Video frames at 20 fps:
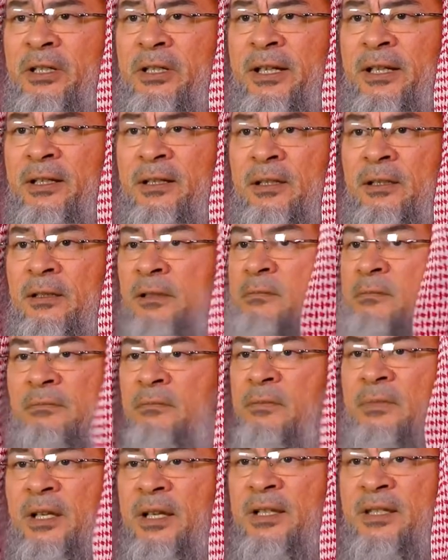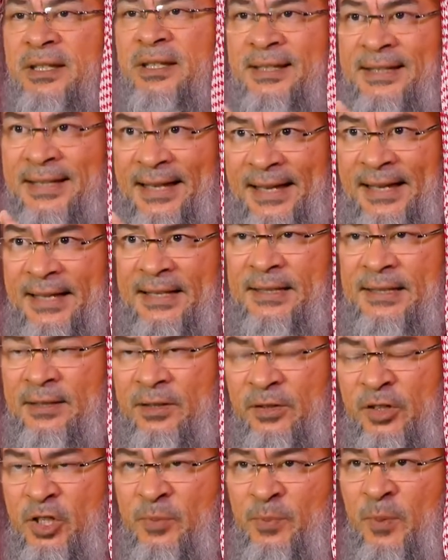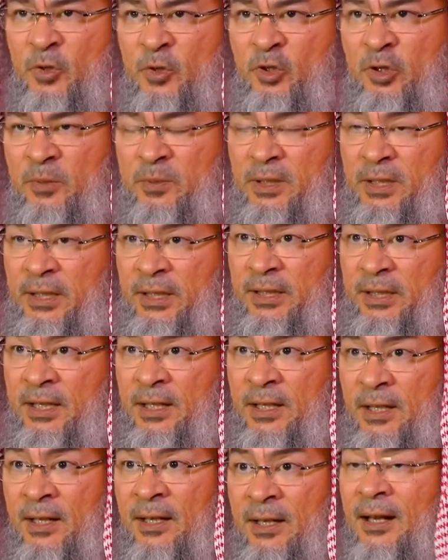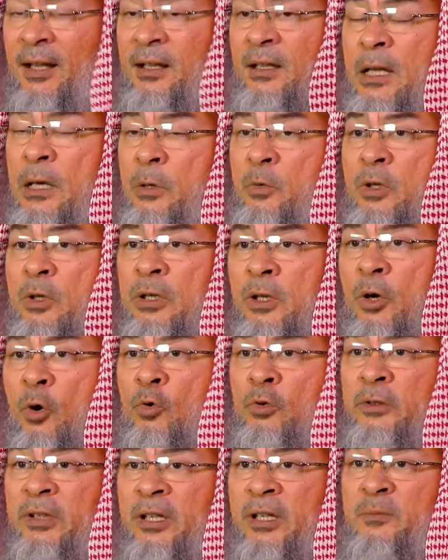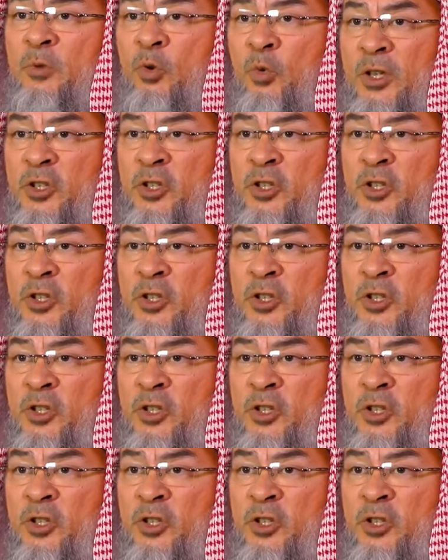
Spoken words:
early. It is his responsibility. Allah will hold him